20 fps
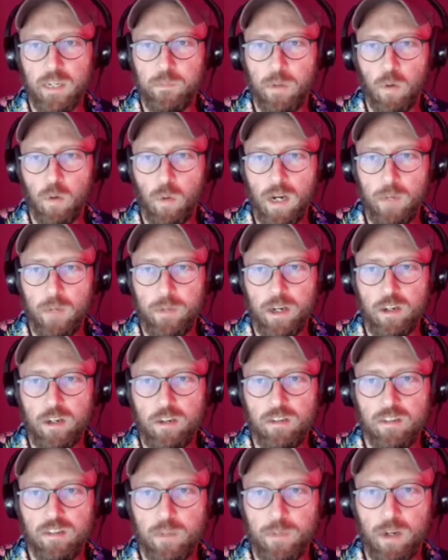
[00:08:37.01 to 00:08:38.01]
But what I'm going to do
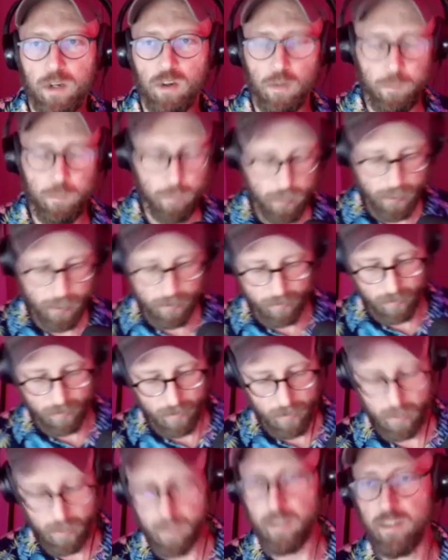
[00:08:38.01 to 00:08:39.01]
is I'm going to replace
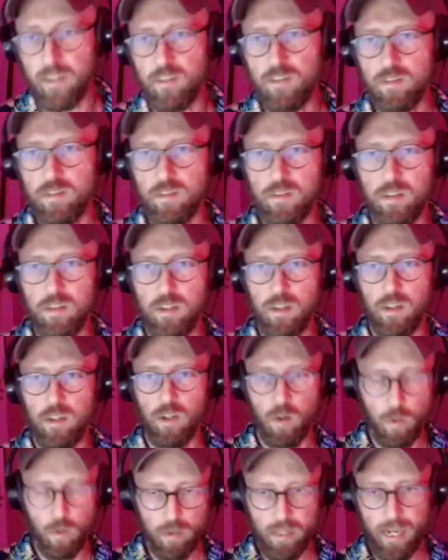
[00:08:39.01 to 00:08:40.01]
this
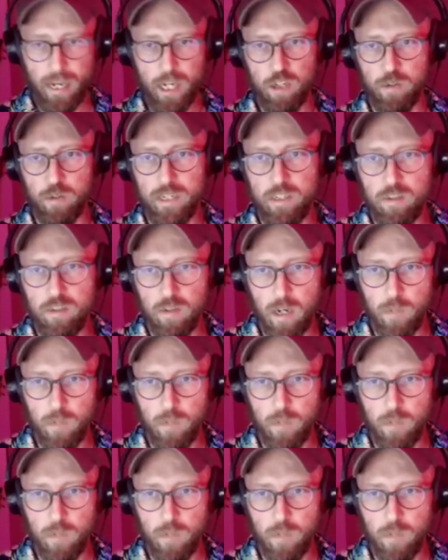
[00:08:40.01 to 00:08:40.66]
with the actual iterator.